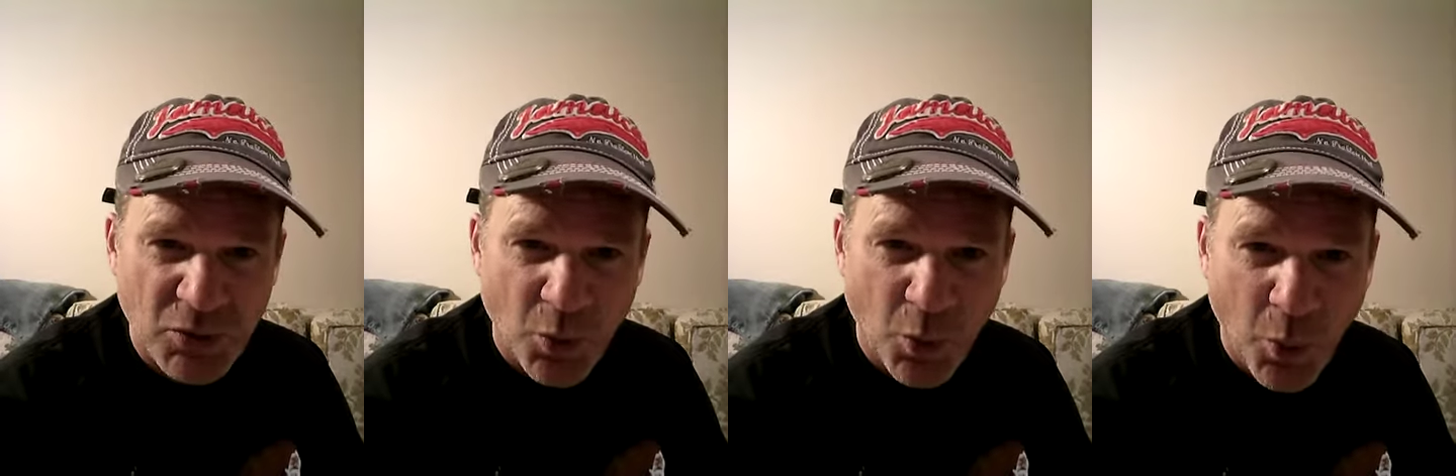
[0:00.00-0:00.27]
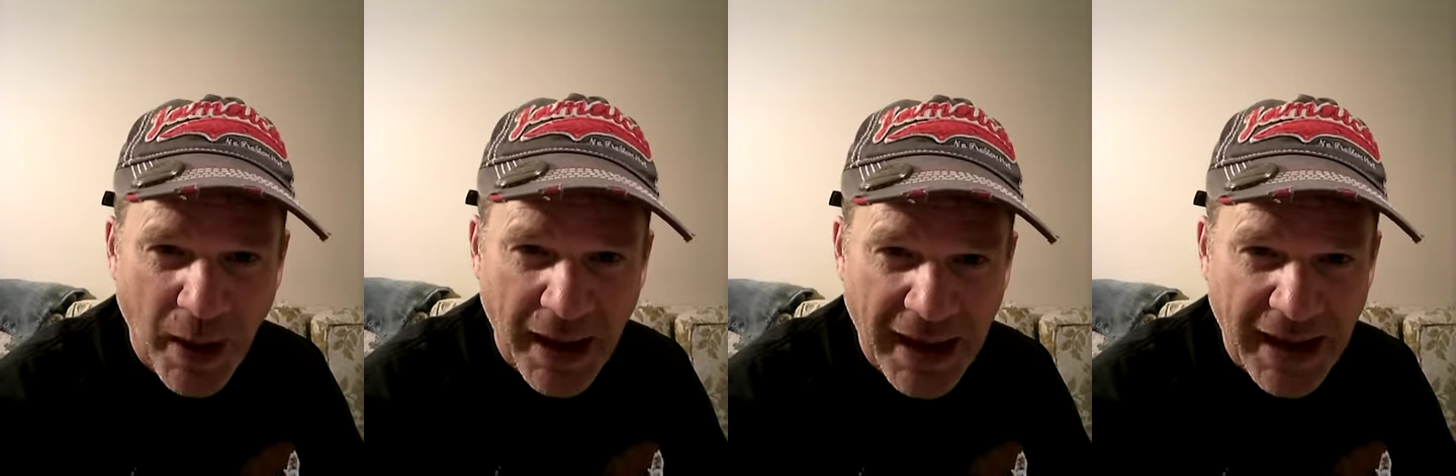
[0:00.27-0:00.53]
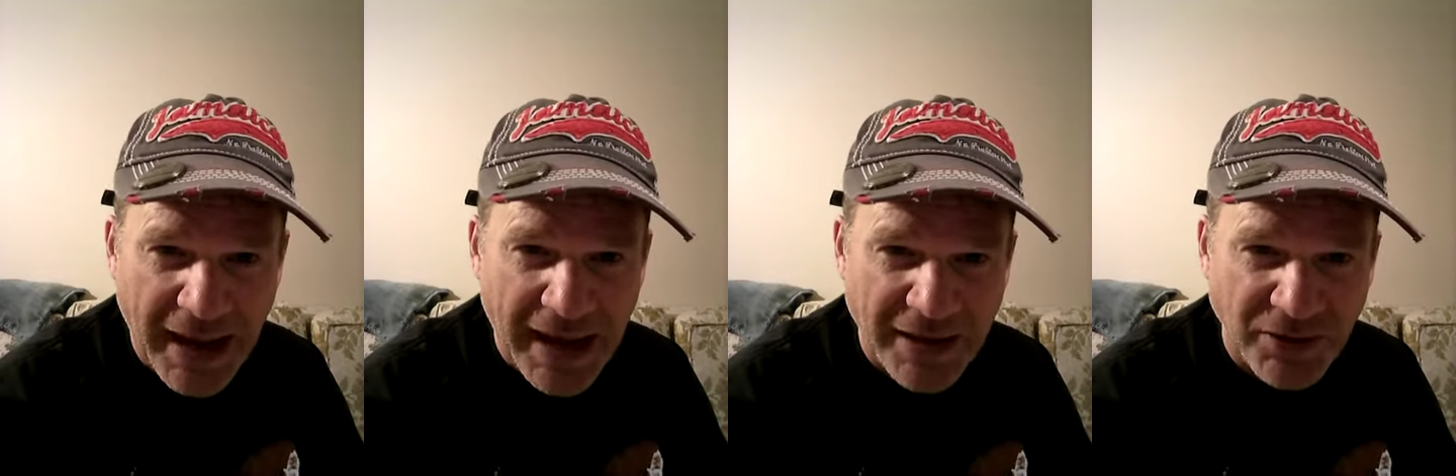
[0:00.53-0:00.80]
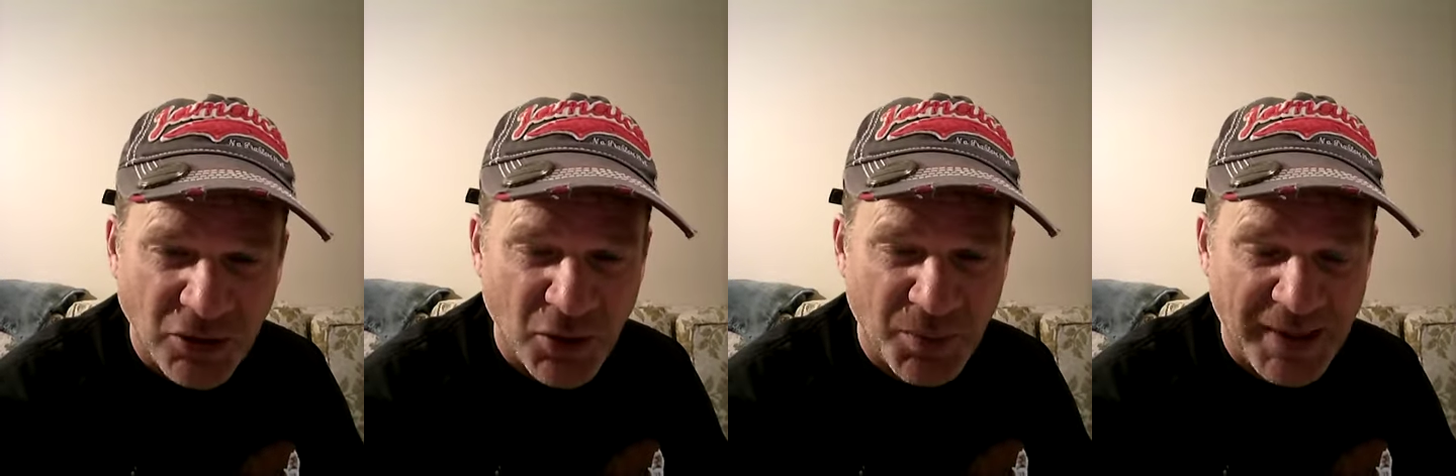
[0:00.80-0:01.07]
way
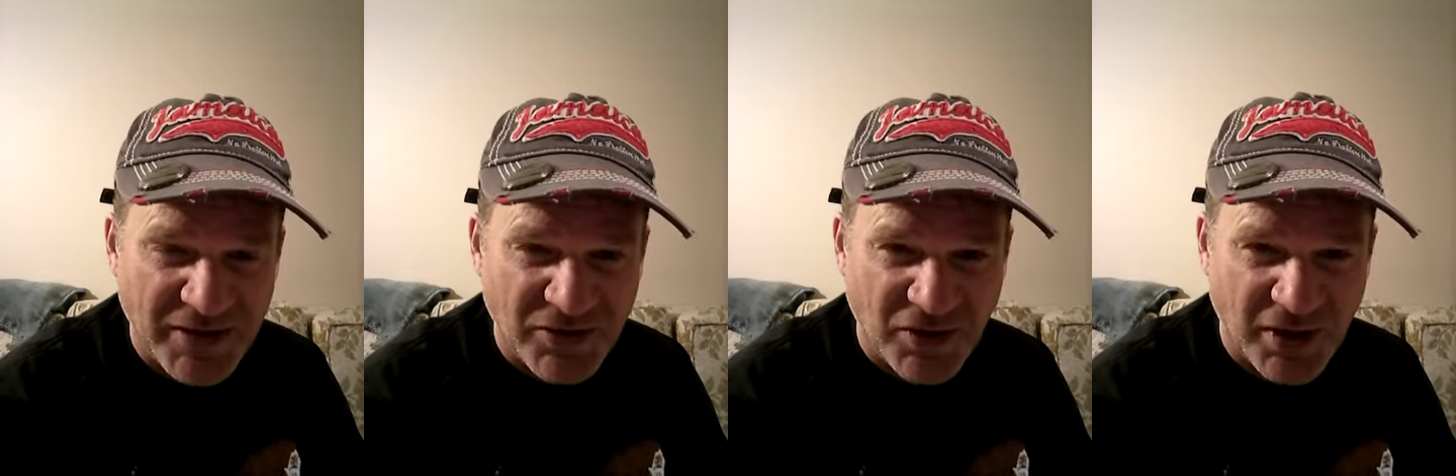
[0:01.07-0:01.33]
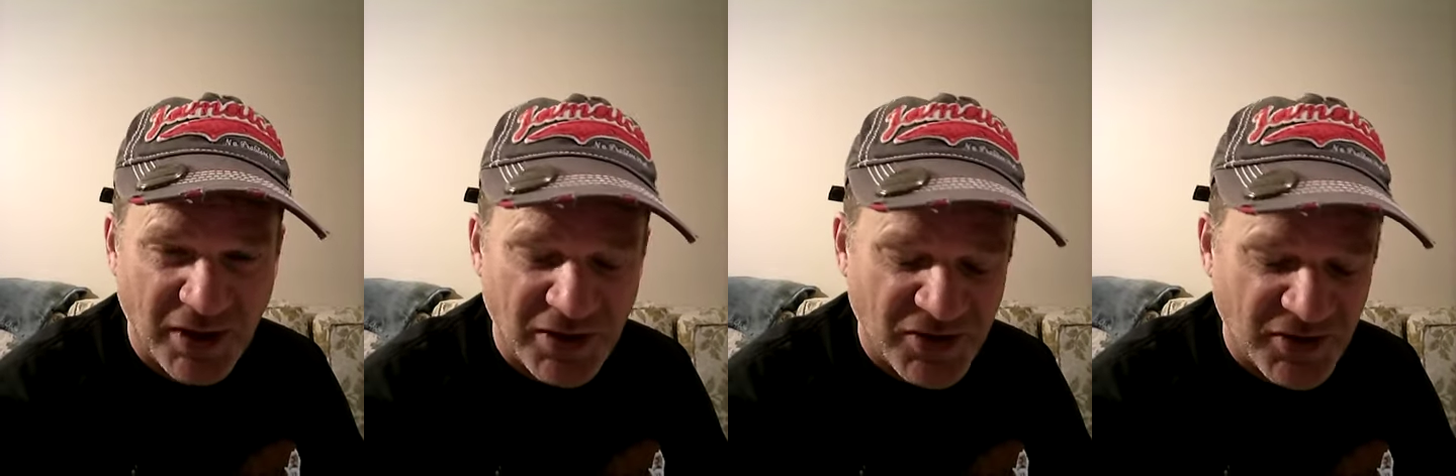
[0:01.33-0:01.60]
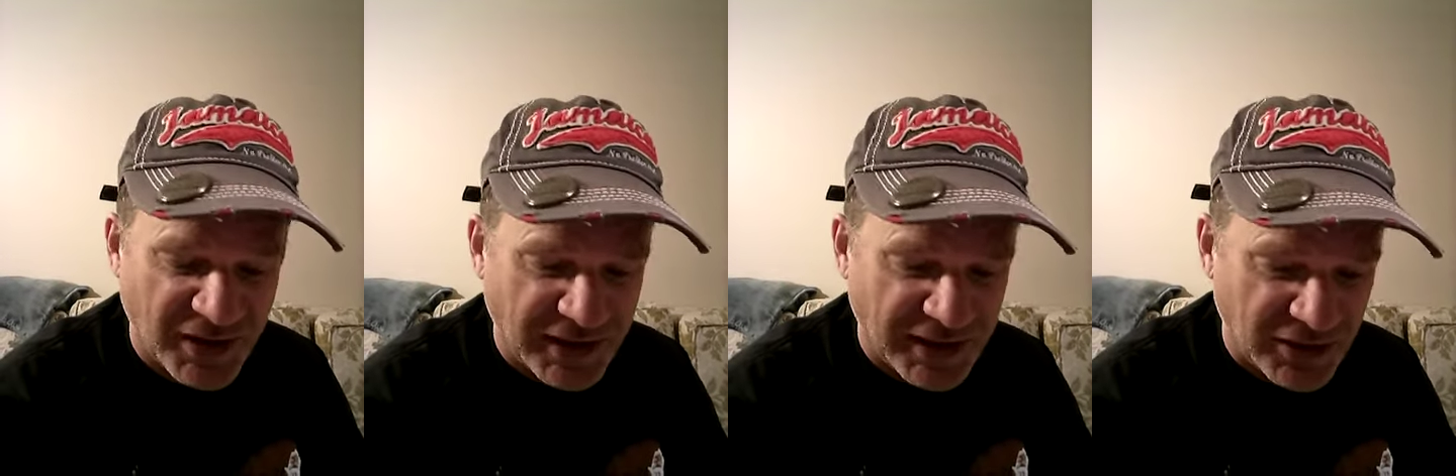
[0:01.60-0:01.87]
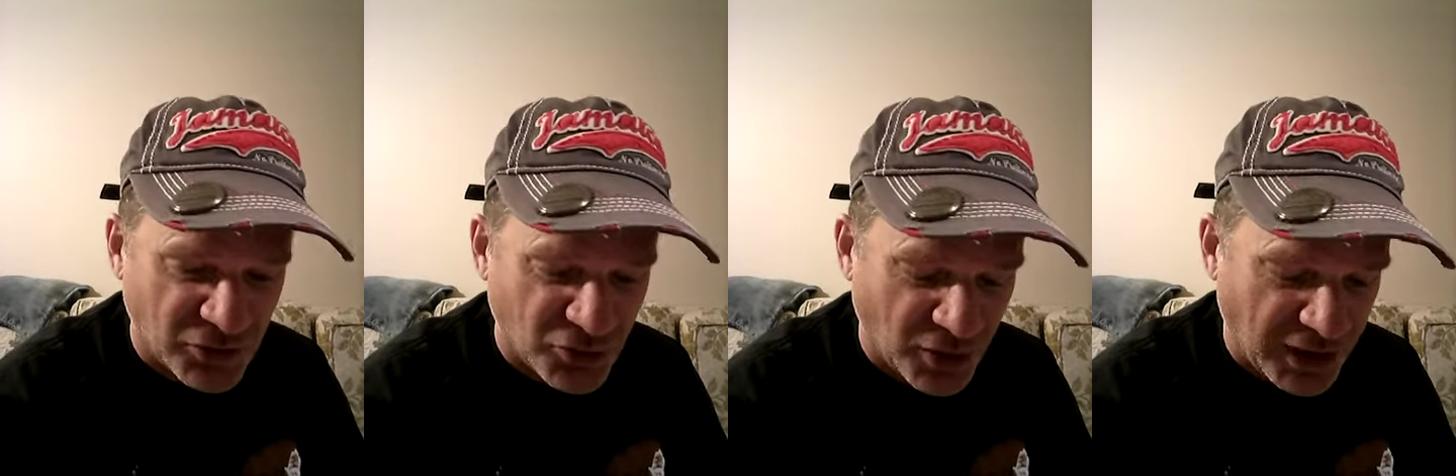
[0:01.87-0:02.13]
too busy
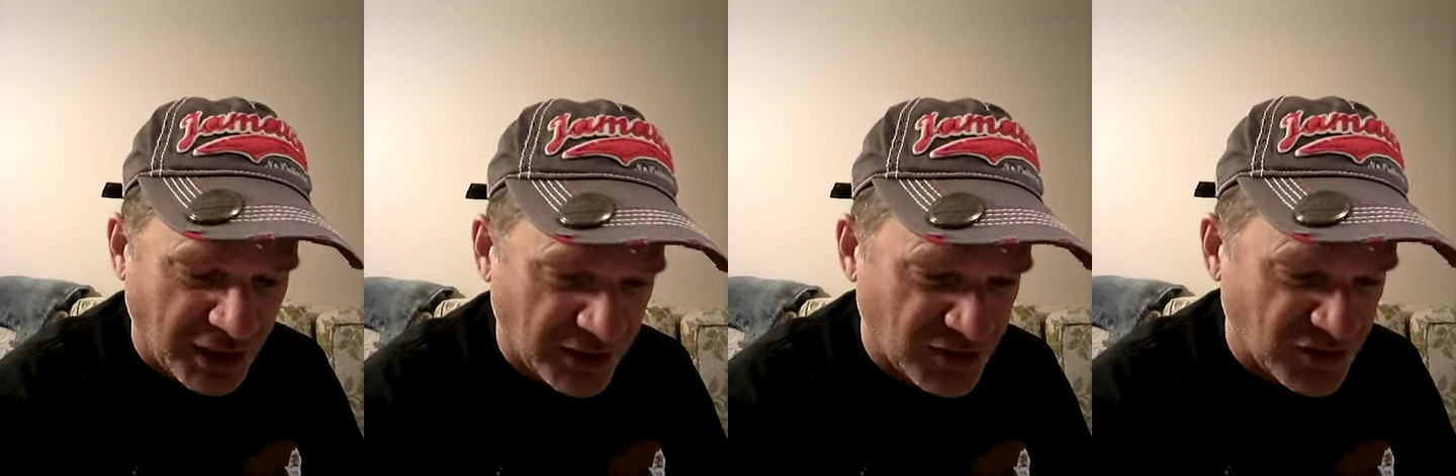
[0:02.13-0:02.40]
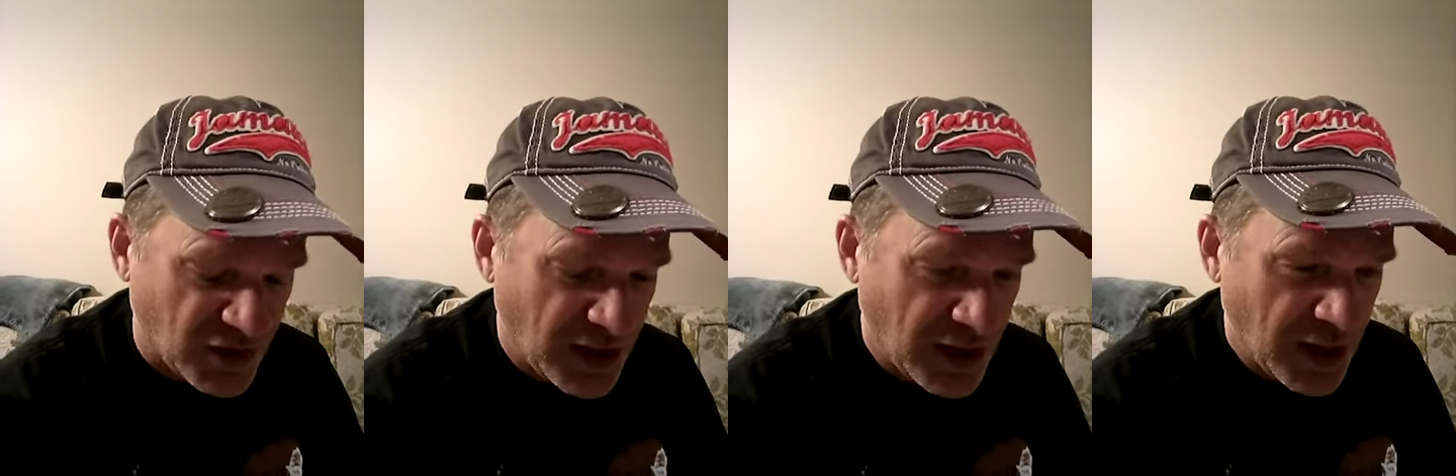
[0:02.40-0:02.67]
slinging drinks